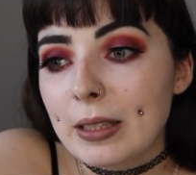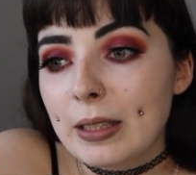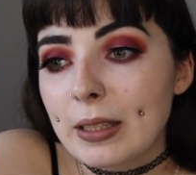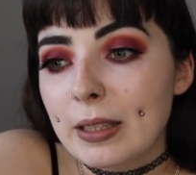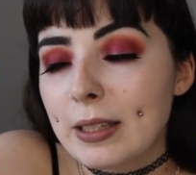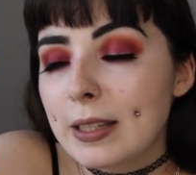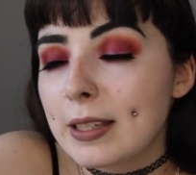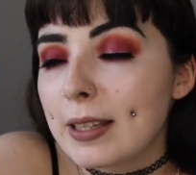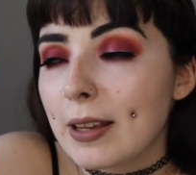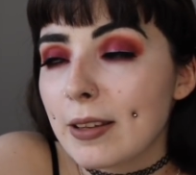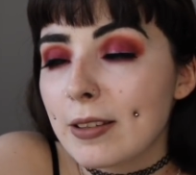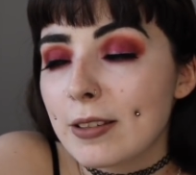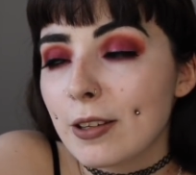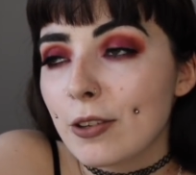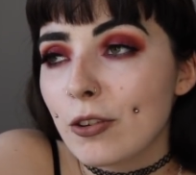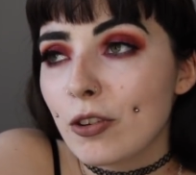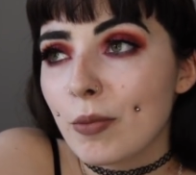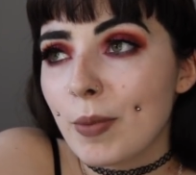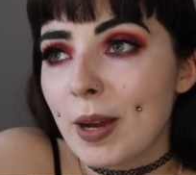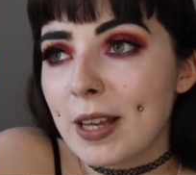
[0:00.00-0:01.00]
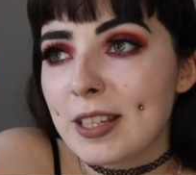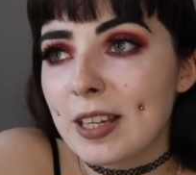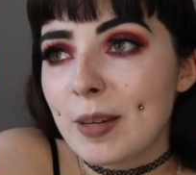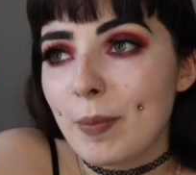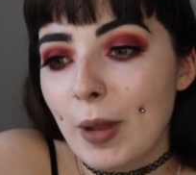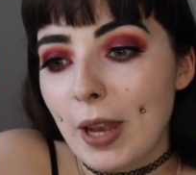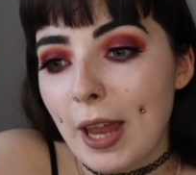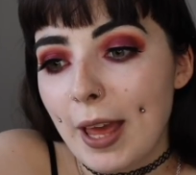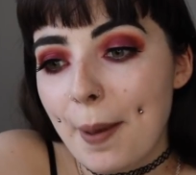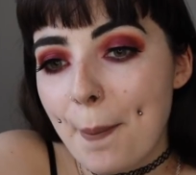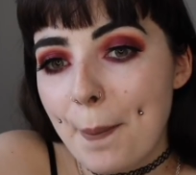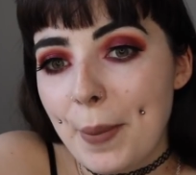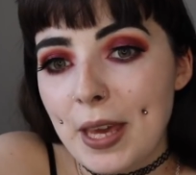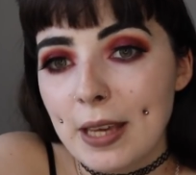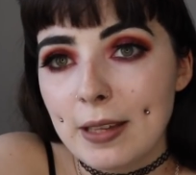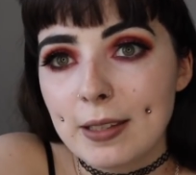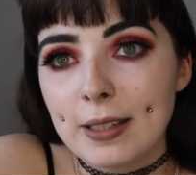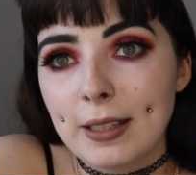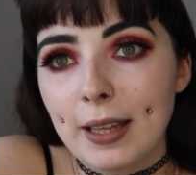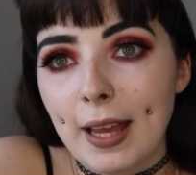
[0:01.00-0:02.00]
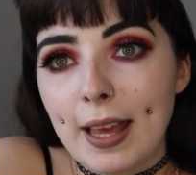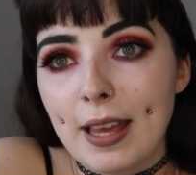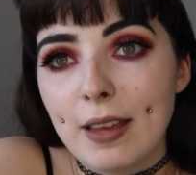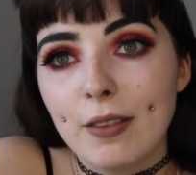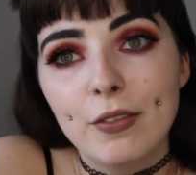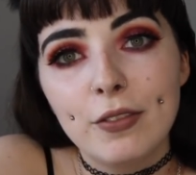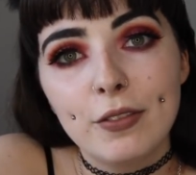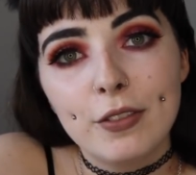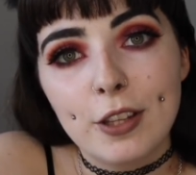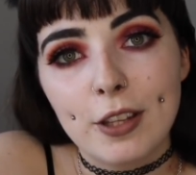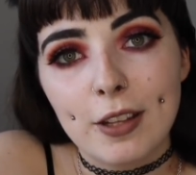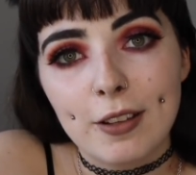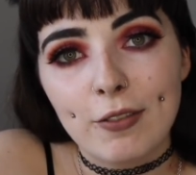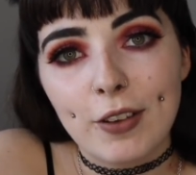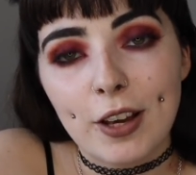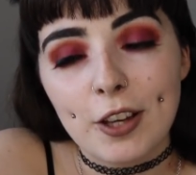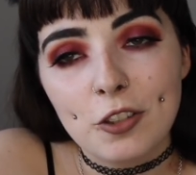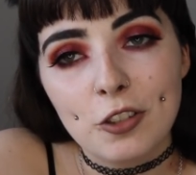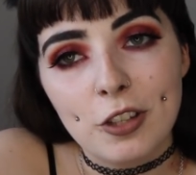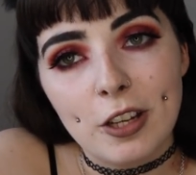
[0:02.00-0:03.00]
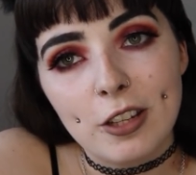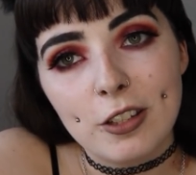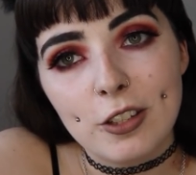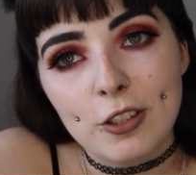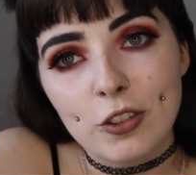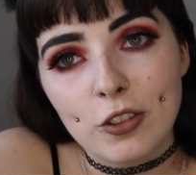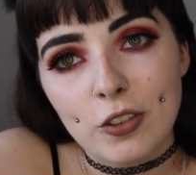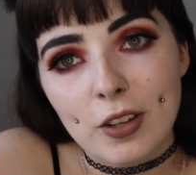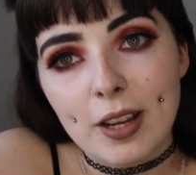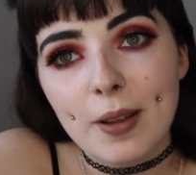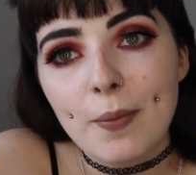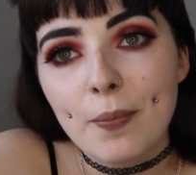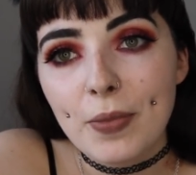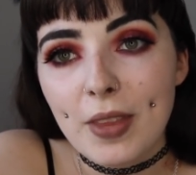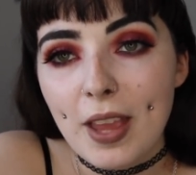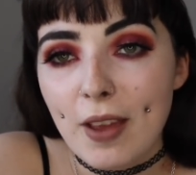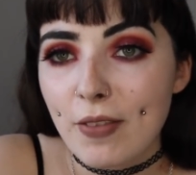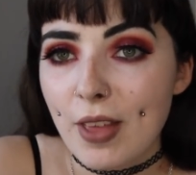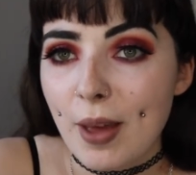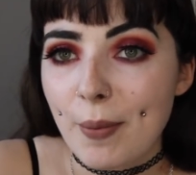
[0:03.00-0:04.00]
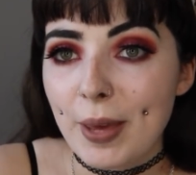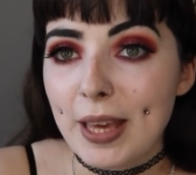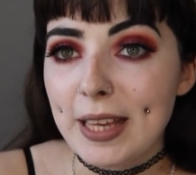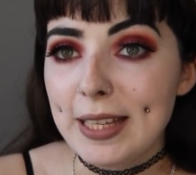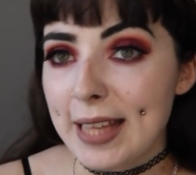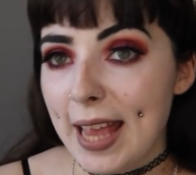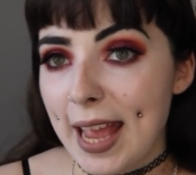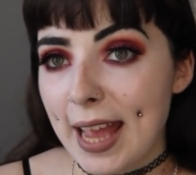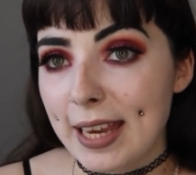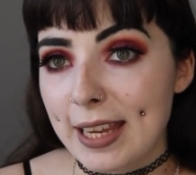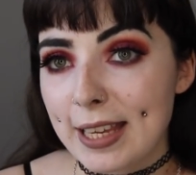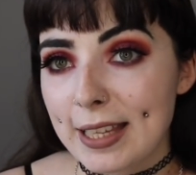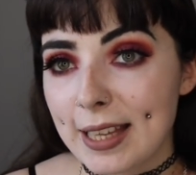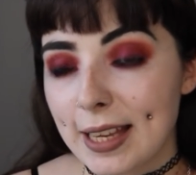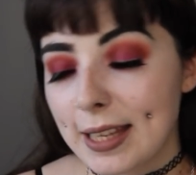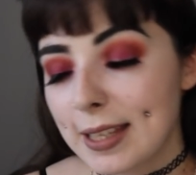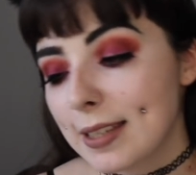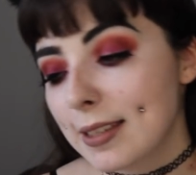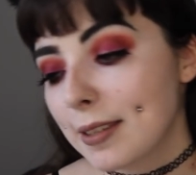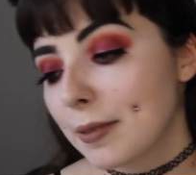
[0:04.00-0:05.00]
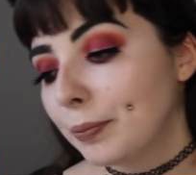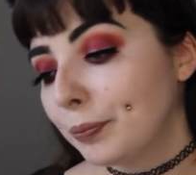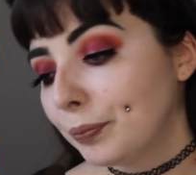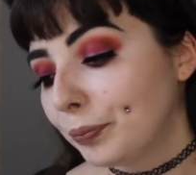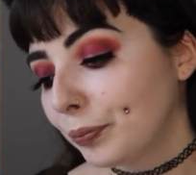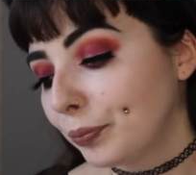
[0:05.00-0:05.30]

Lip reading: this sounds so dramatic, but like, be a slave to the fashion industry, if that makes any sense.